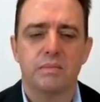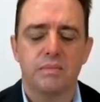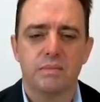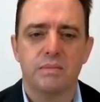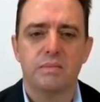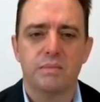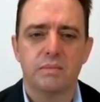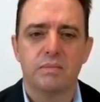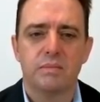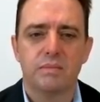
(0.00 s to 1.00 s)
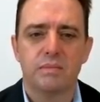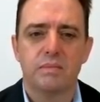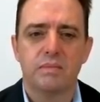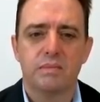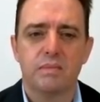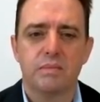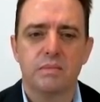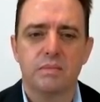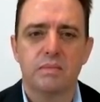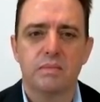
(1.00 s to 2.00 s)

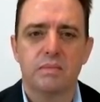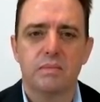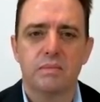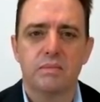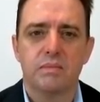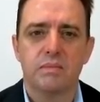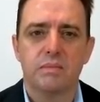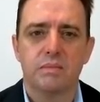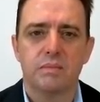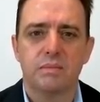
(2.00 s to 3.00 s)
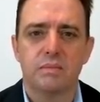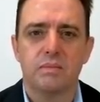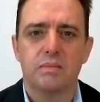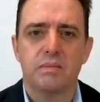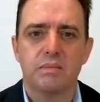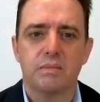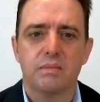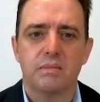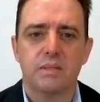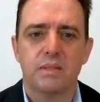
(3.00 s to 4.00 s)

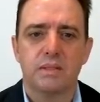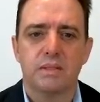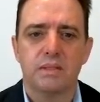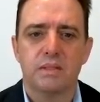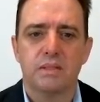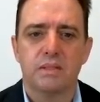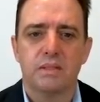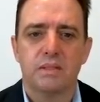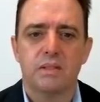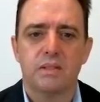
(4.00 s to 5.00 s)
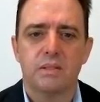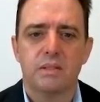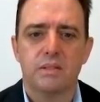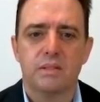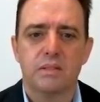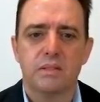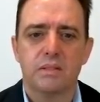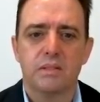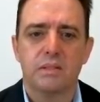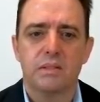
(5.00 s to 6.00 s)

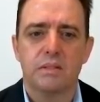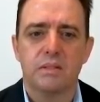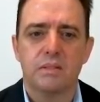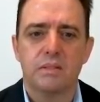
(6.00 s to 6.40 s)
[no speech]